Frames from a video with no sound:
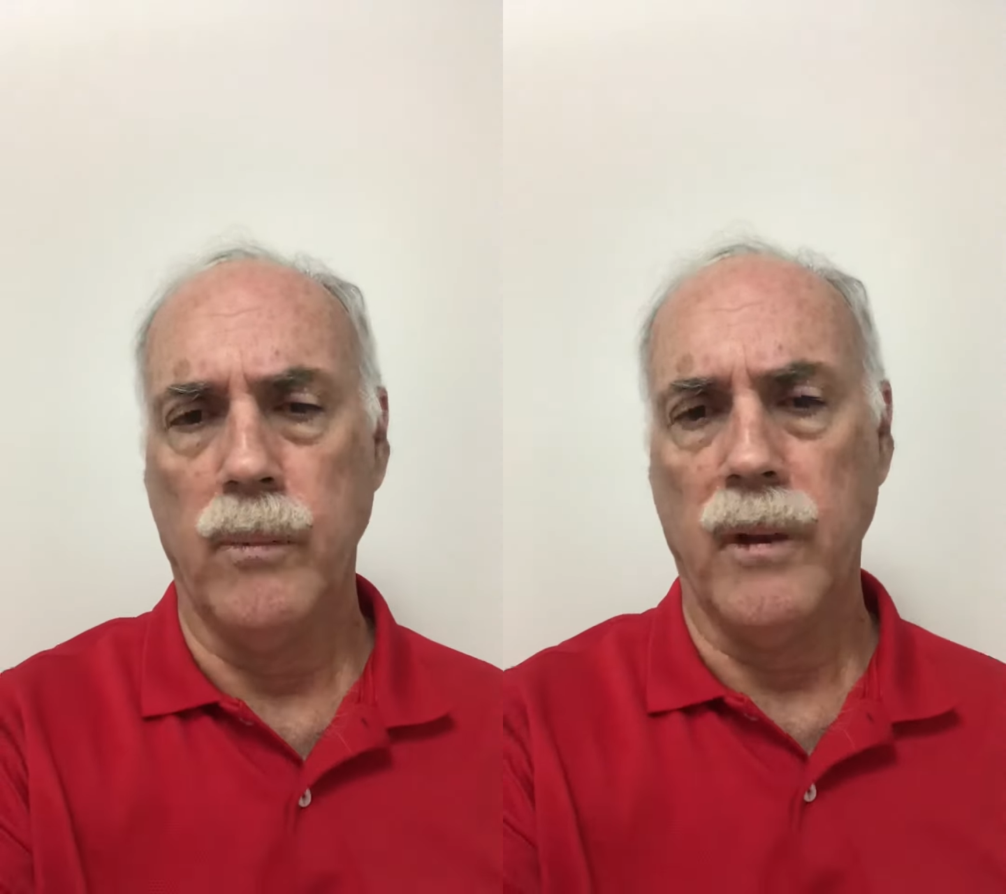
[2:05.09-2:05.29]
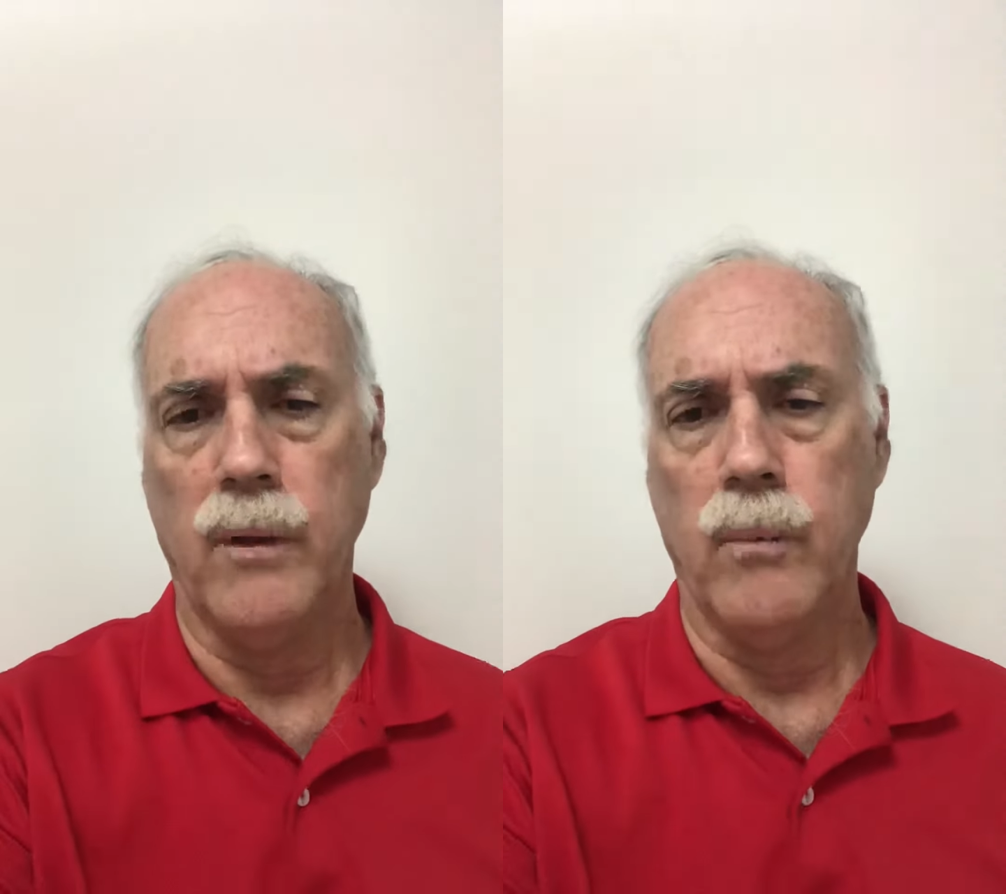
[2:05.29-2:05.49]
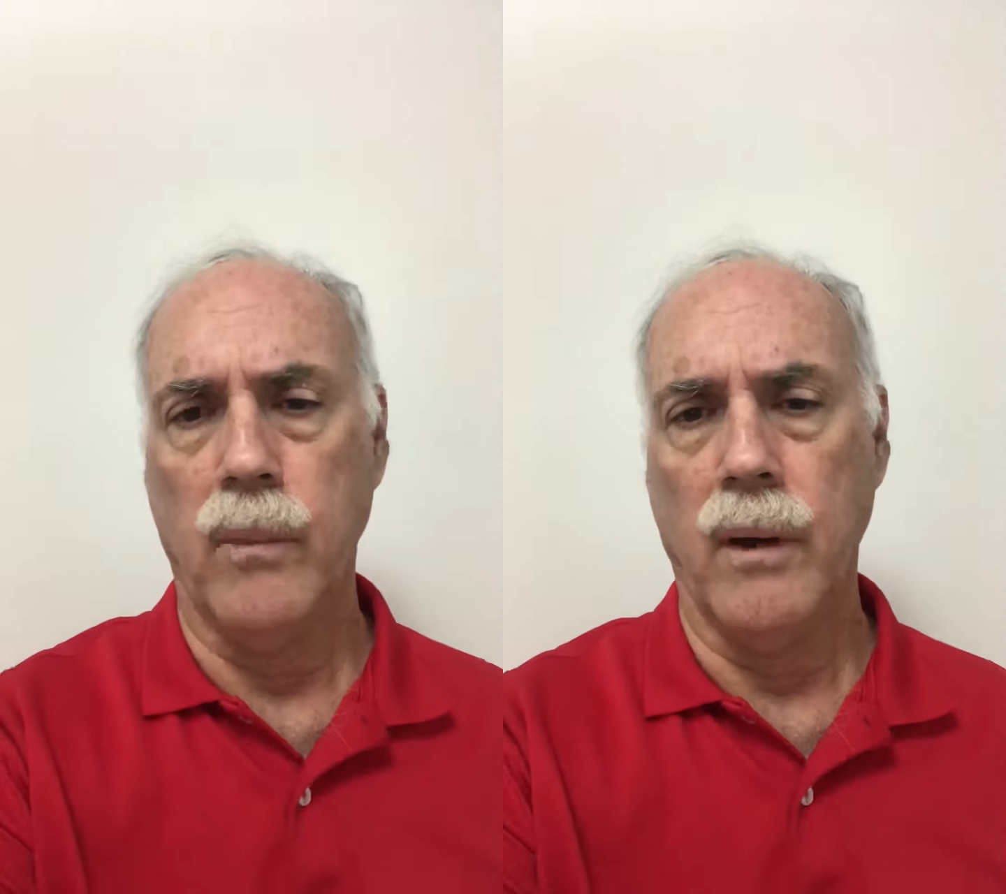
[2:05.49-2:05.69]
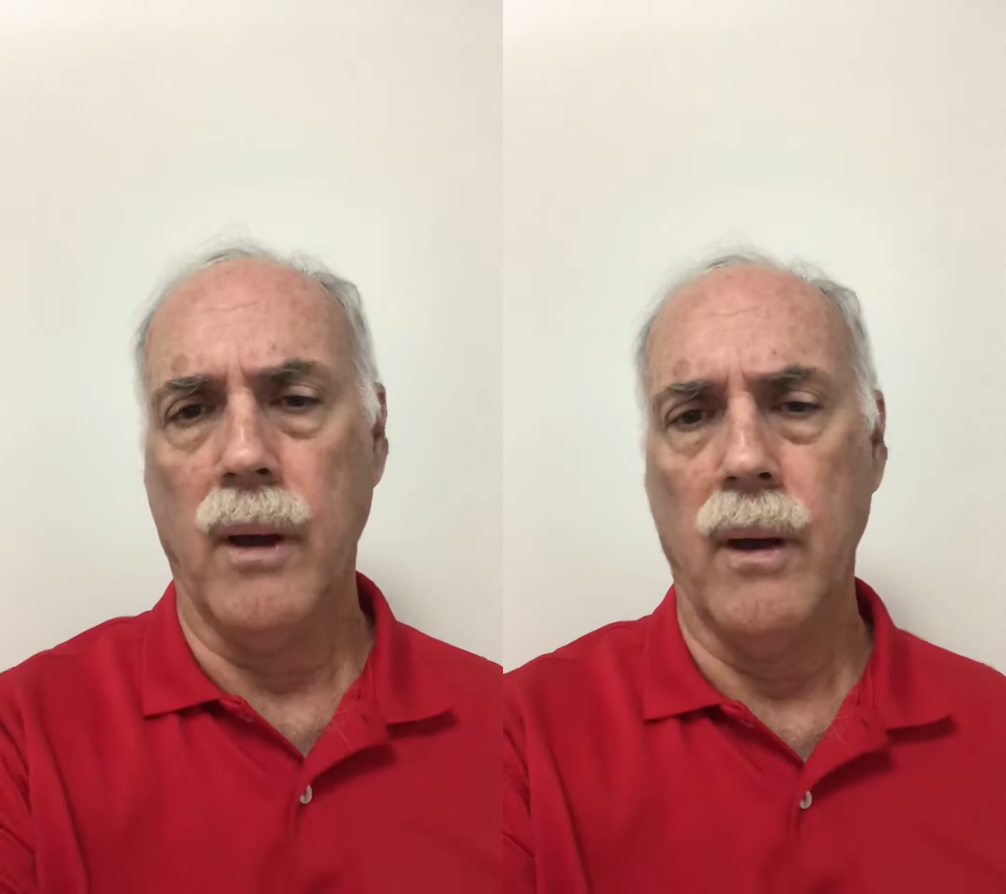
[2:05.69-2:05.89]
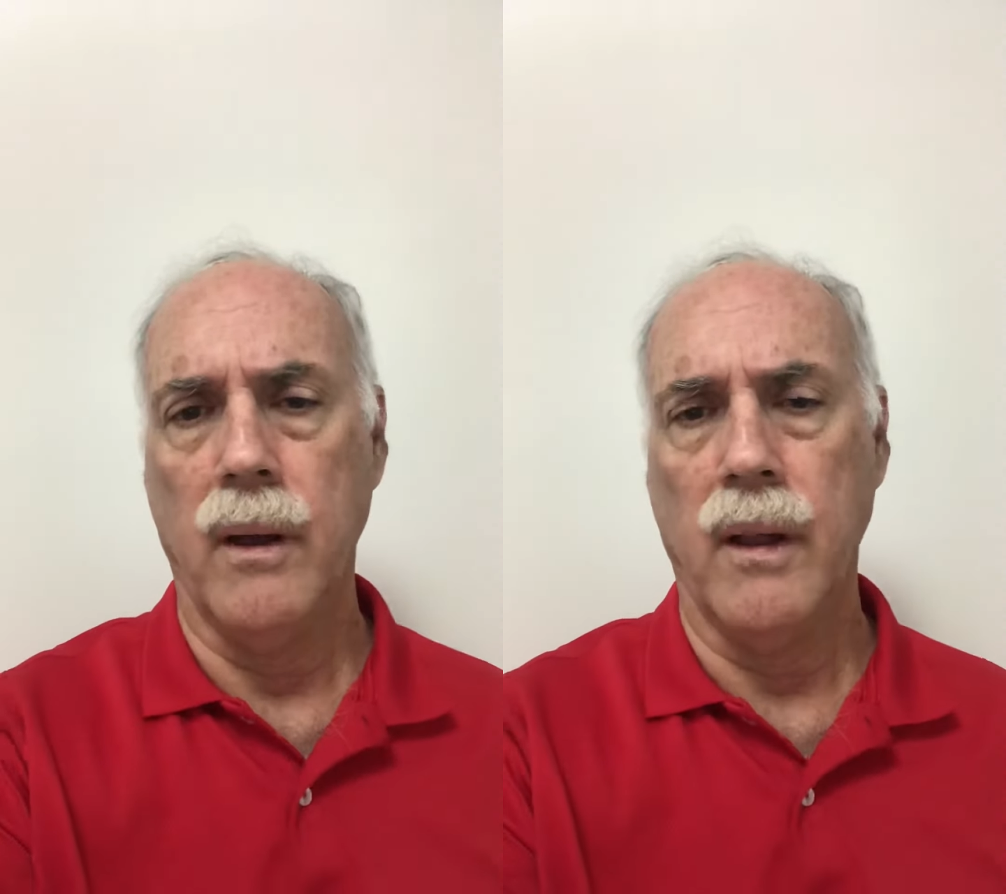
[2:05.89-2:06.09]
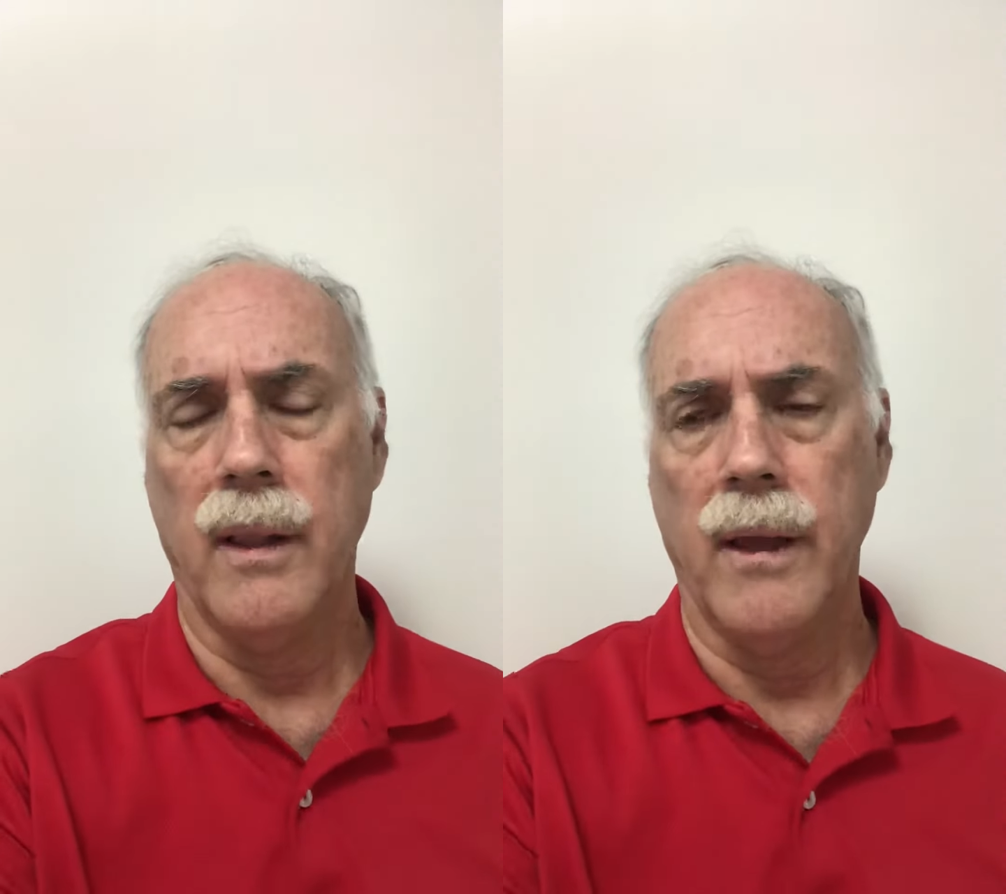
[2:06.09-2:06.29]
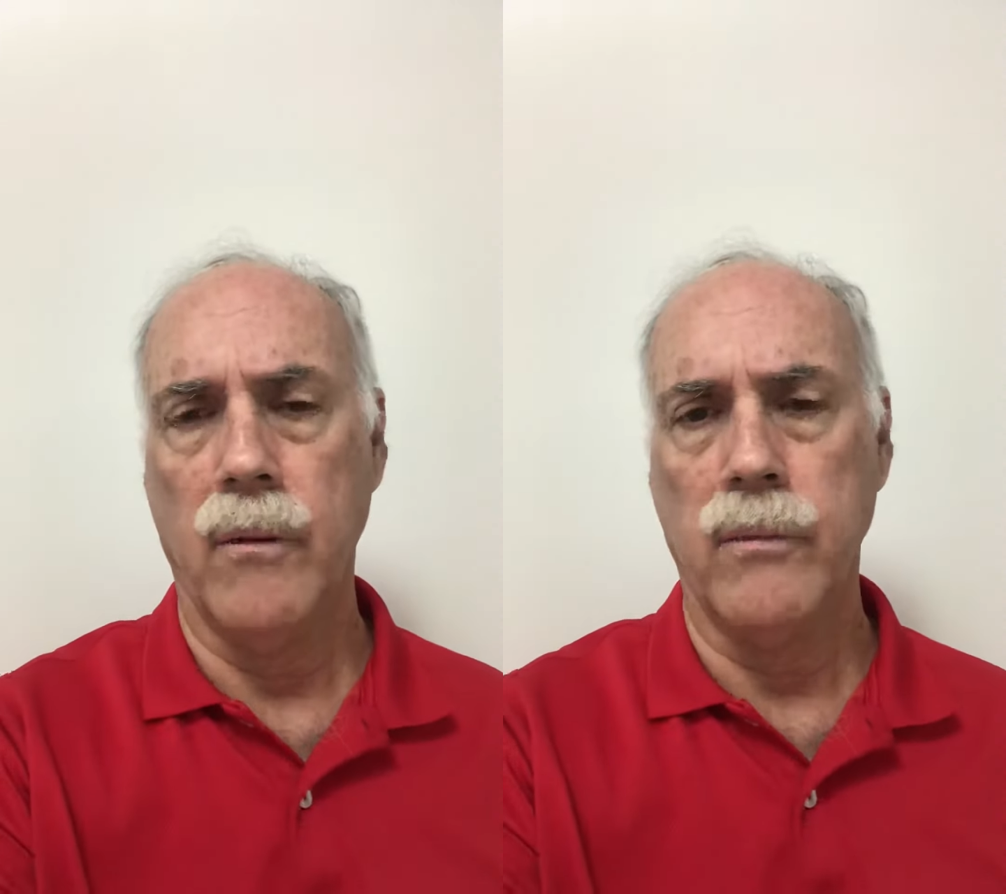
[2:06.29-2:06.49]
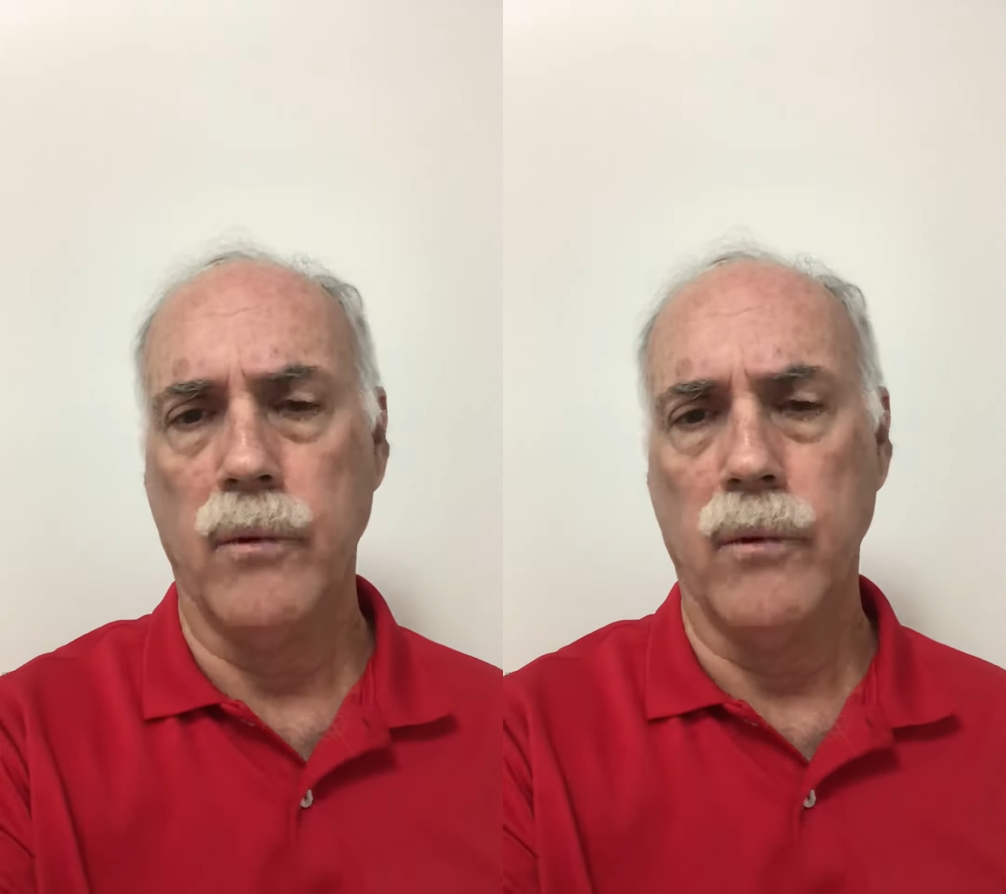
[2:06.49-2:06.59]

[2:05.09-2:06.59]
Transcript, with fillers: he uh, allowed